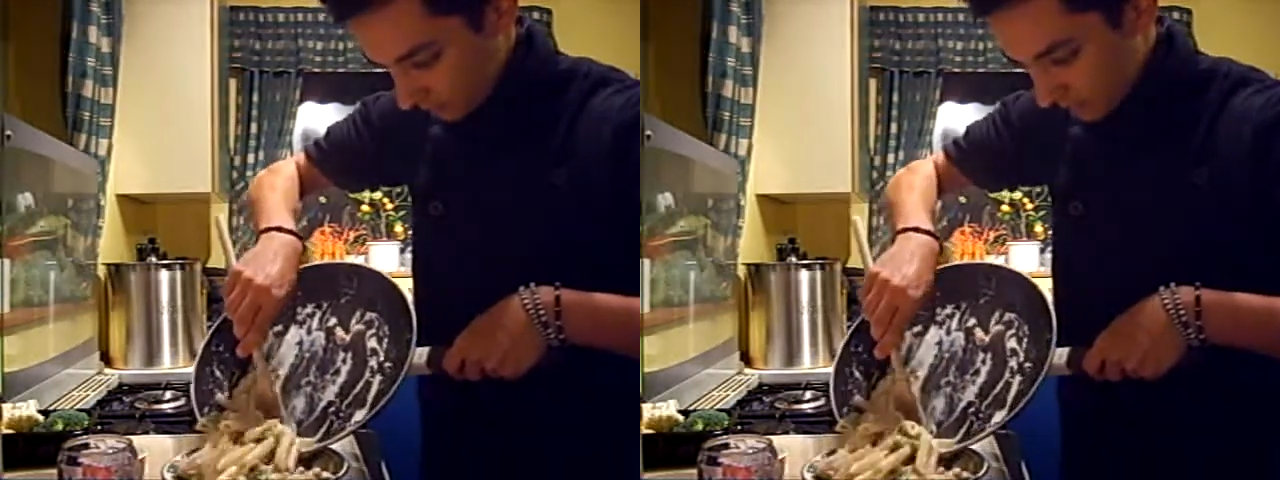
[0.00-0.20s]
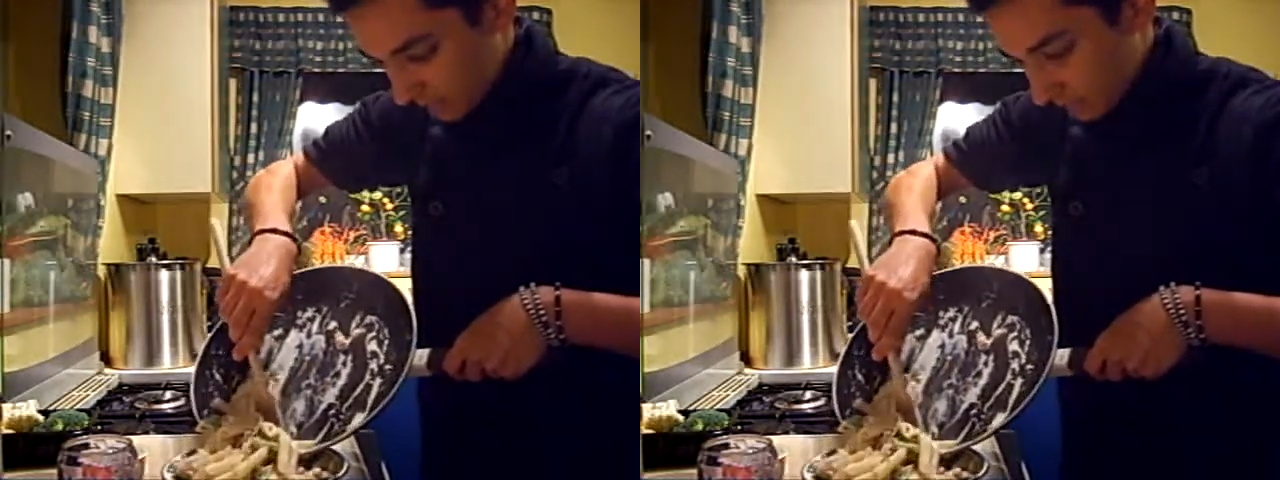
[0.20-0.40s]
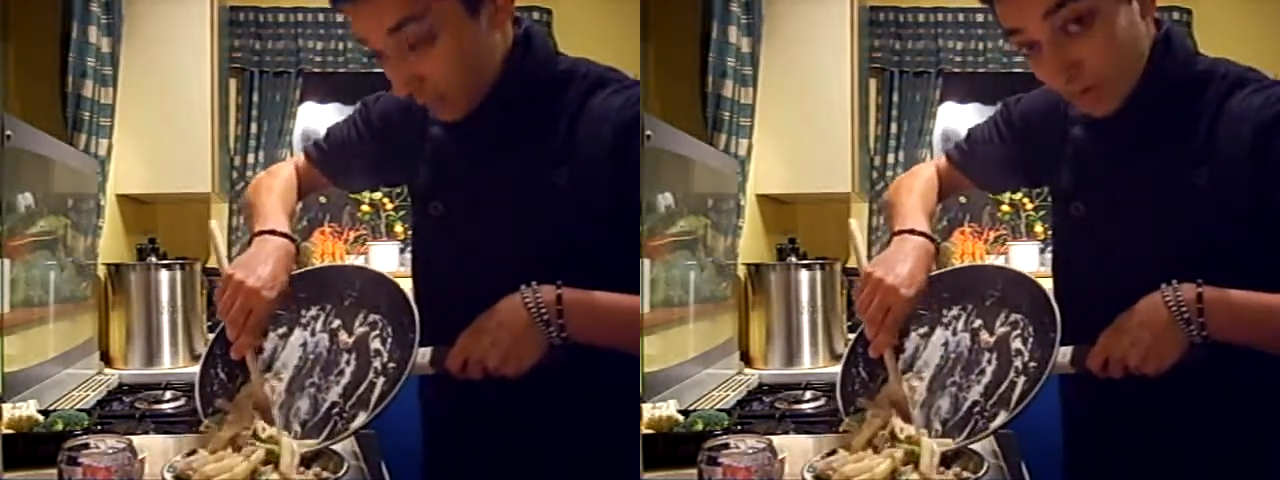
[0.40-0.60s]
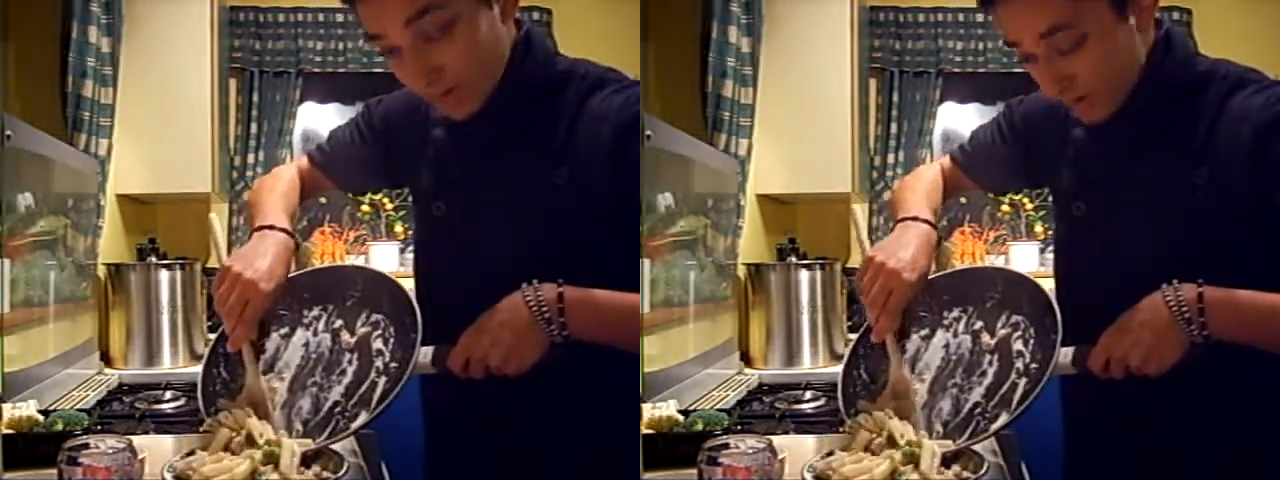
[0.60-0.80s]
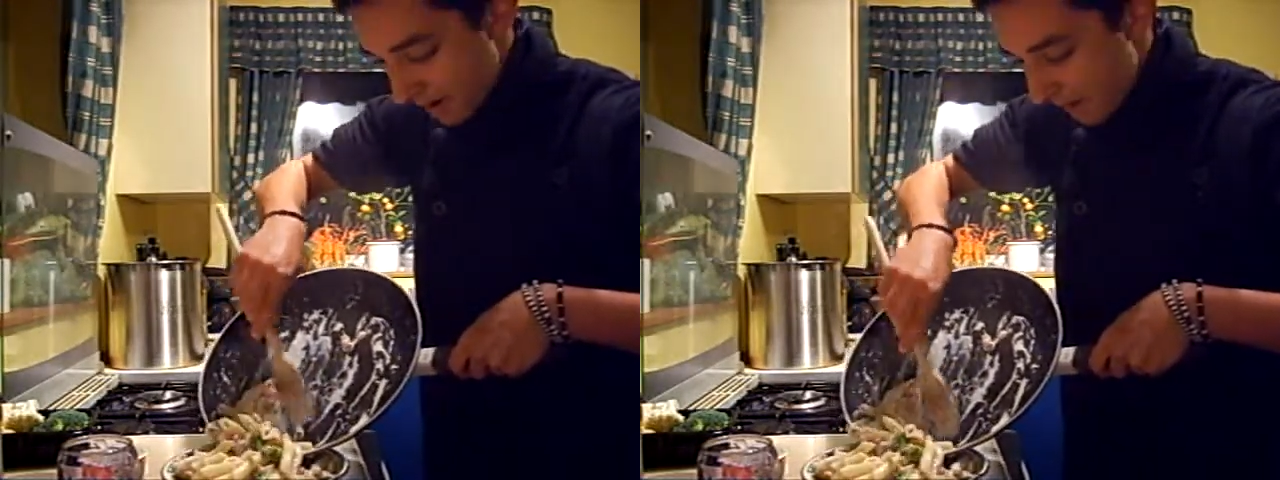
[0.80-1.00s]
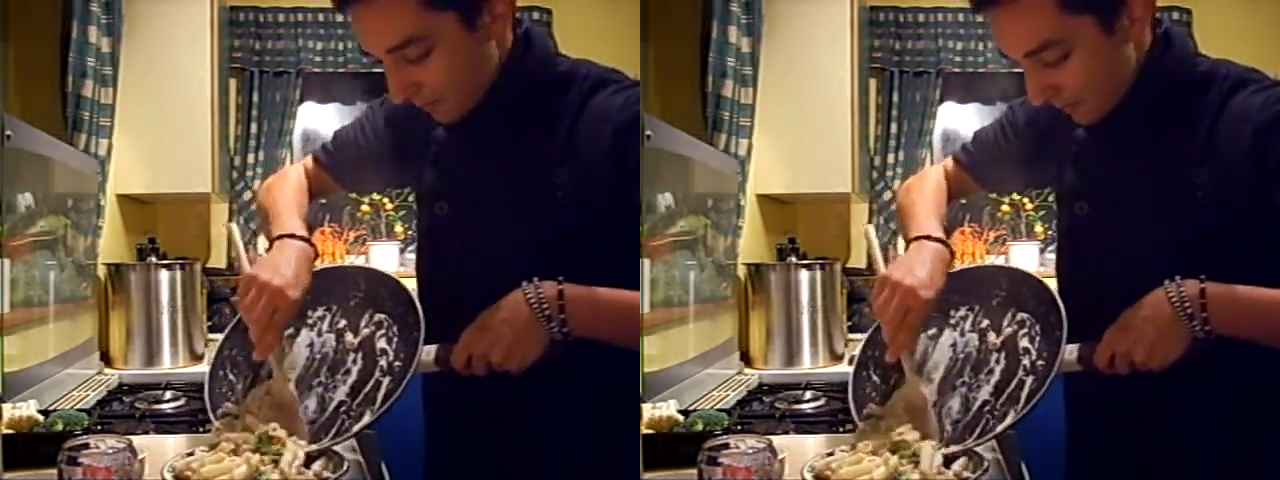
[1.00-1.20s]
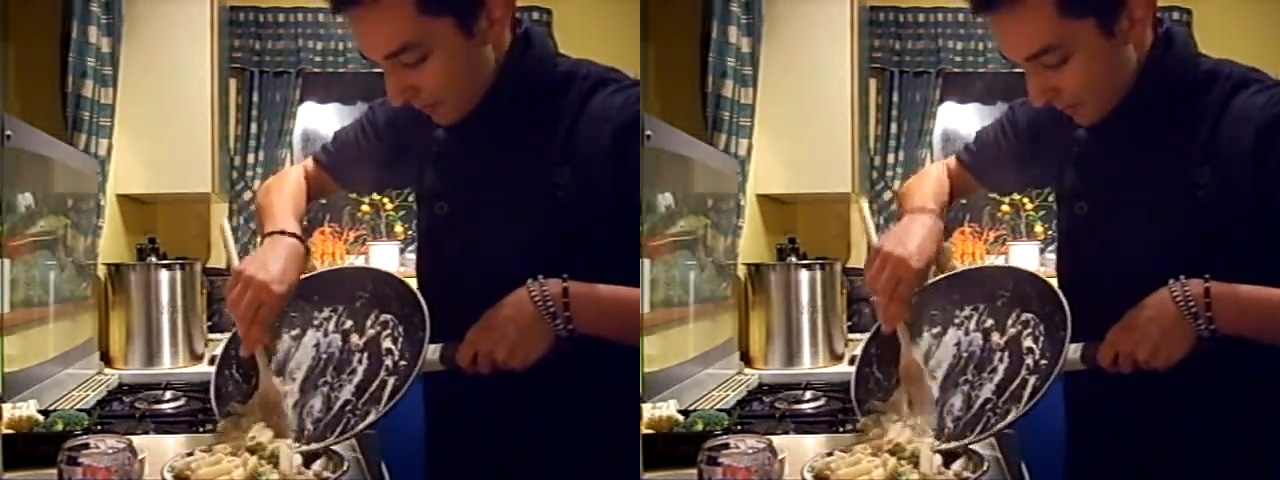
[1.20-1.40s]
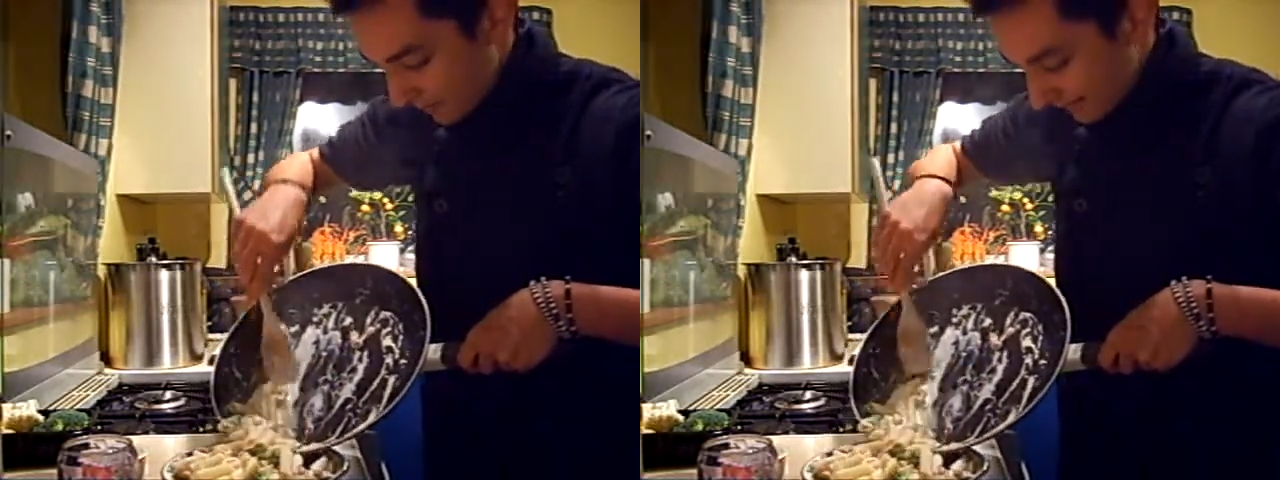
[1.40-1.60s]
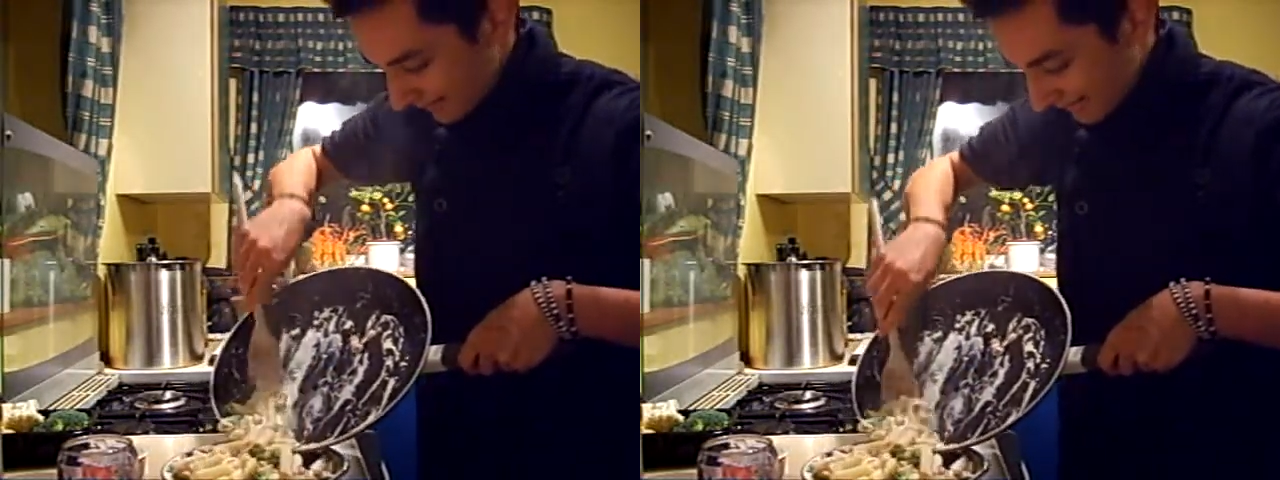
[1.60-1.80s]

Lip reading: That's one thing I haven't opened,